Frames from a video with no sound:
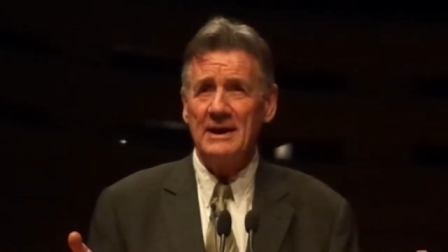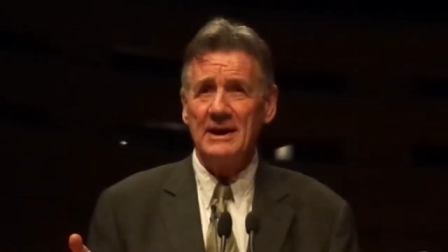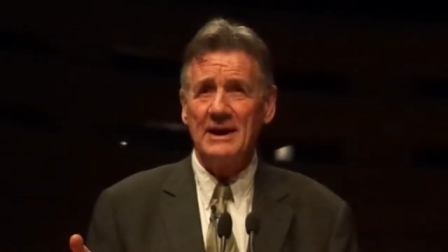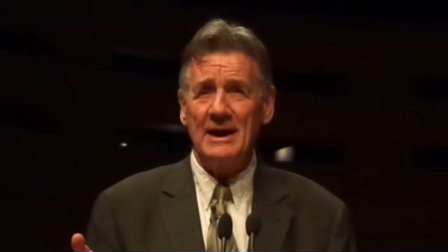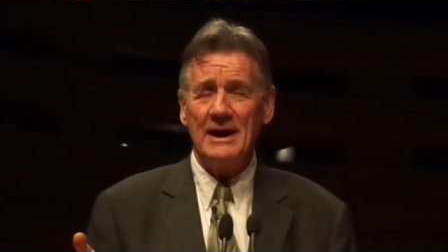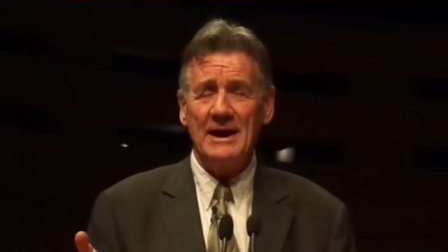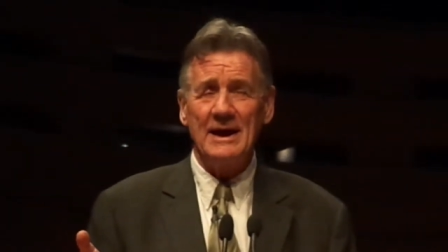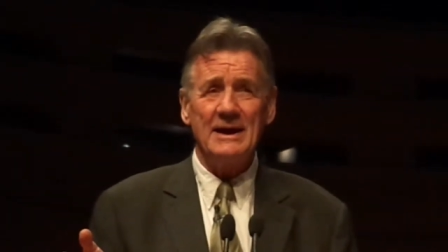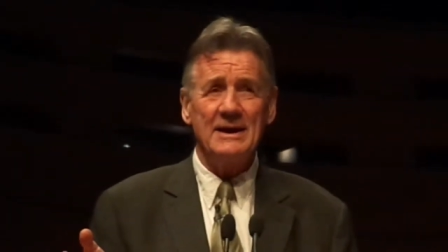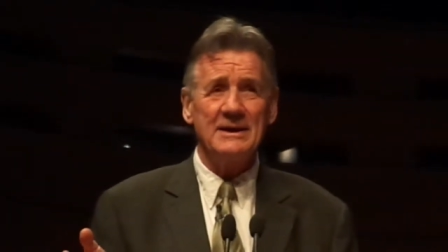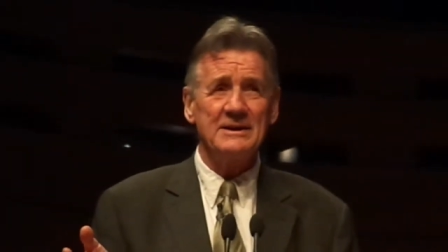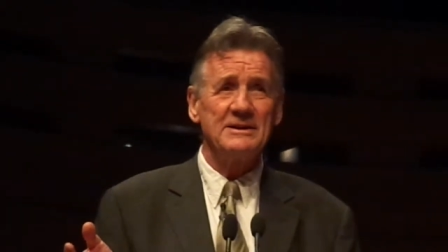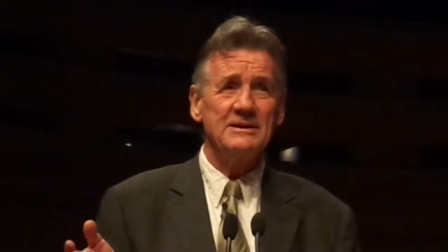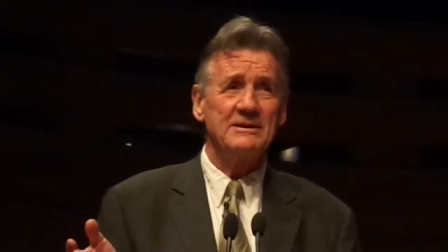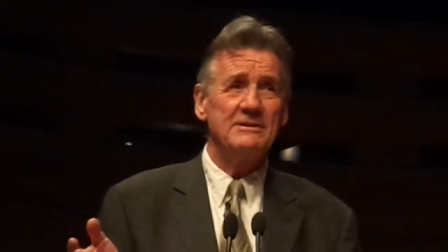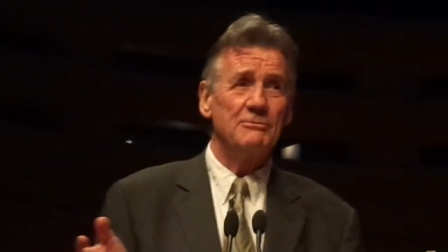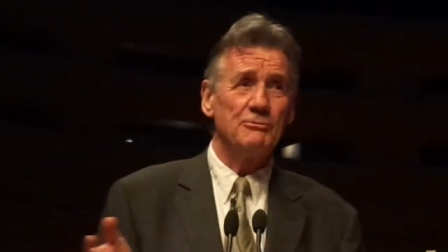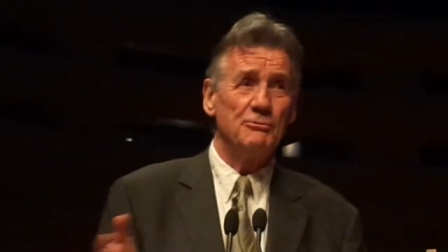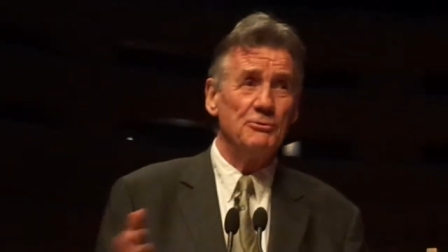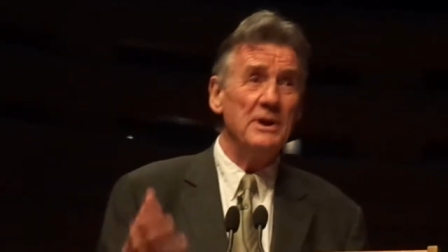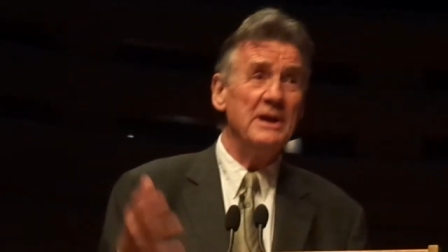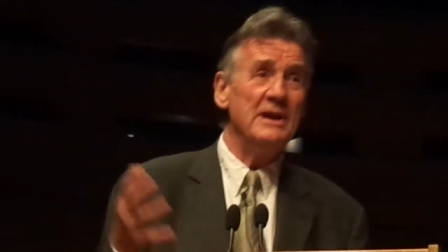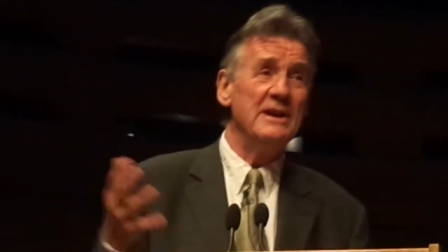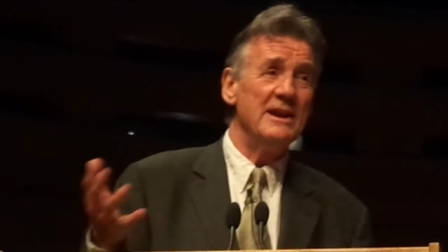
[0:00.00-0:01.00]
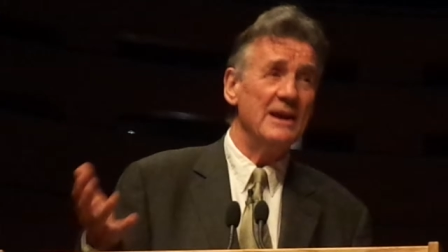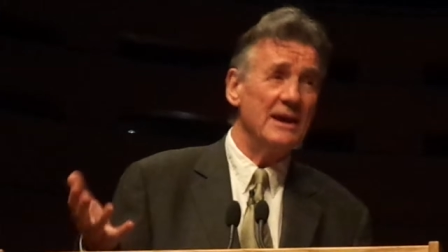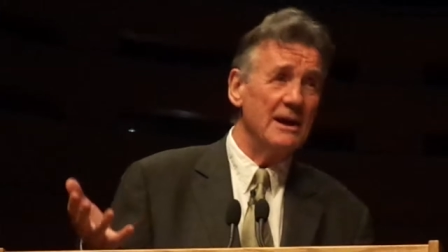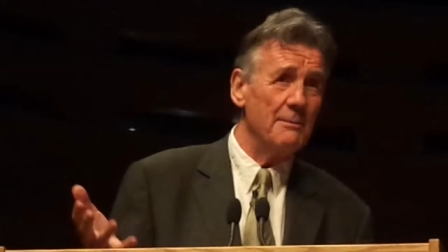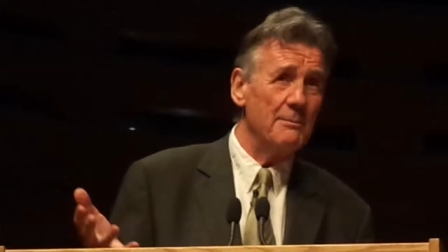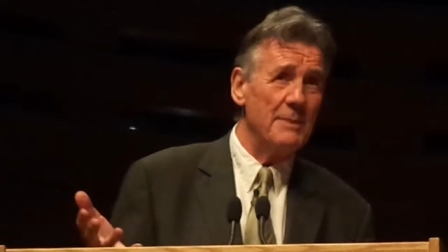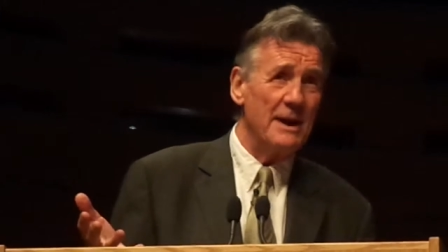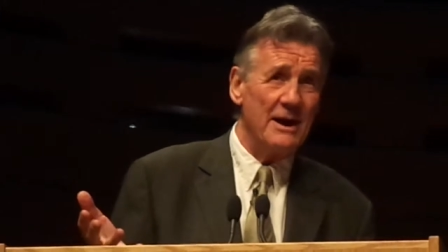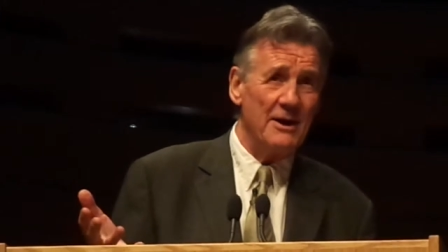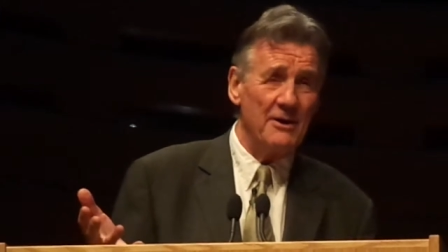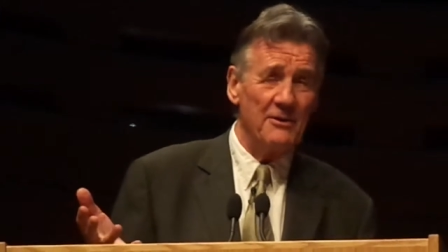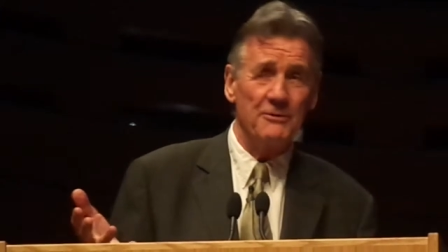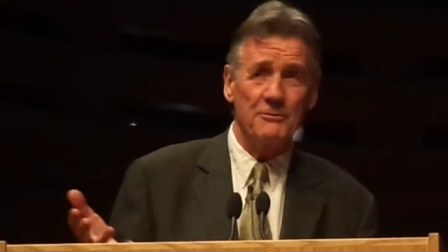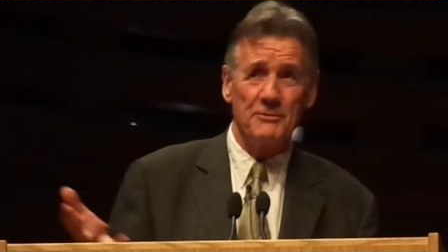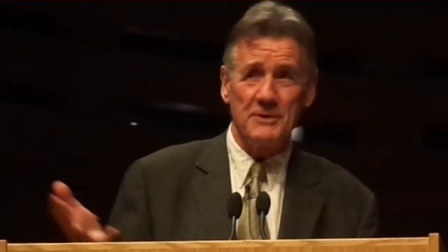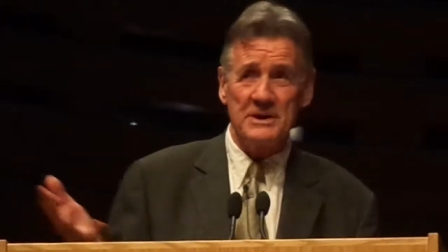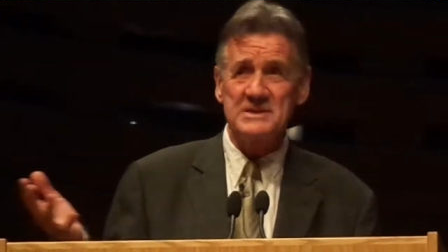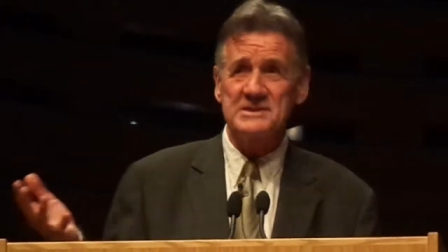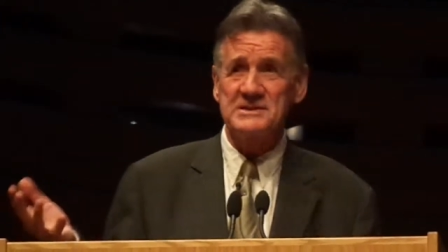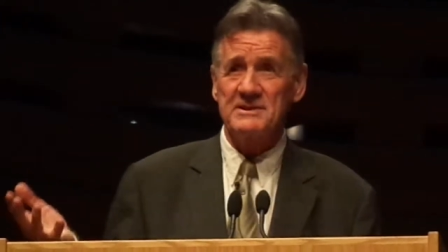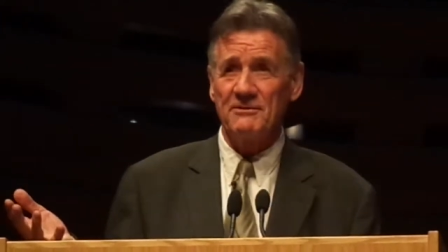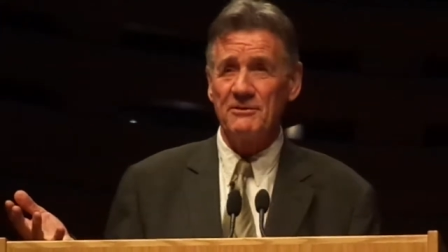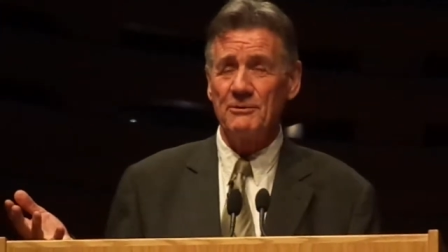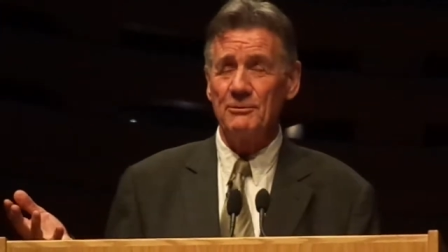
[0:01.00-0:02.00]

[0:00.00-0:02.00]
and reading about the rest of